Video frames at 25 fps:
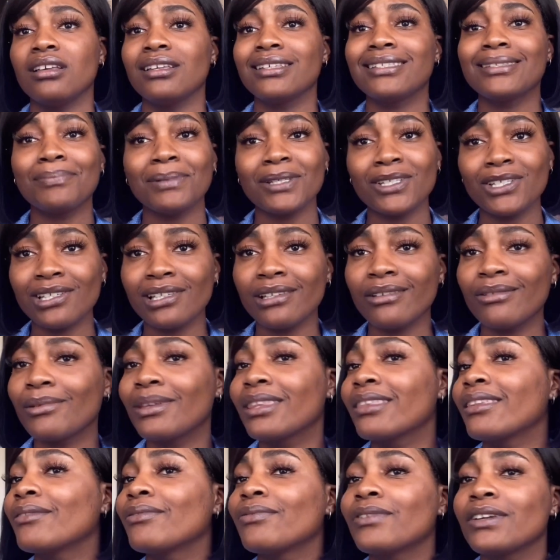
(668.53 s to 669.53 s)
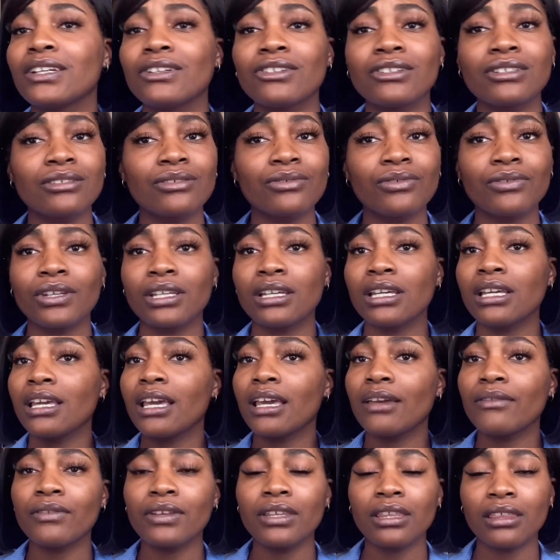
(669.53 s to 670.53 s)
especially when they're fragrance free,
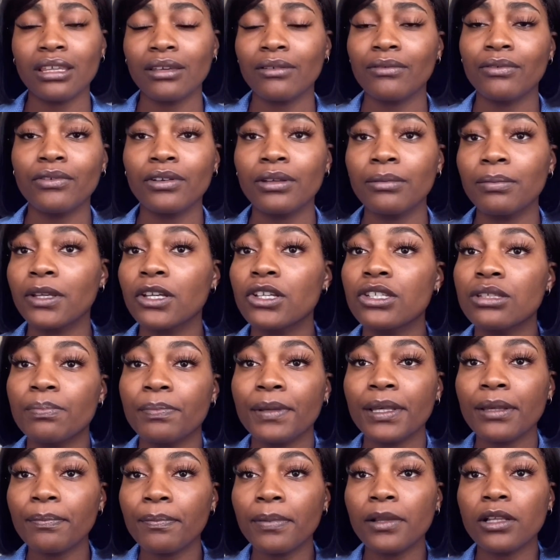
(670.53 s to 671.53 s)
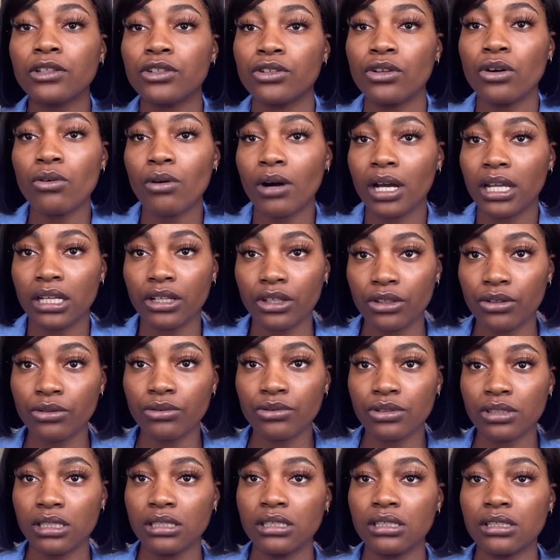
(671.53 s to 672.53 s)
everything free, because people don't want to
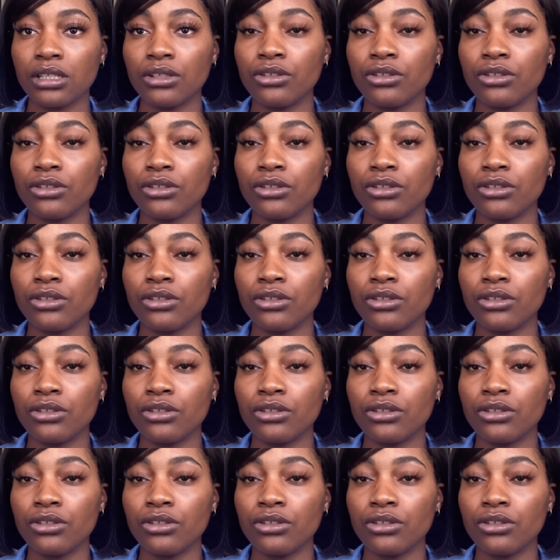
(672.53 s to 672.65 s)
use these.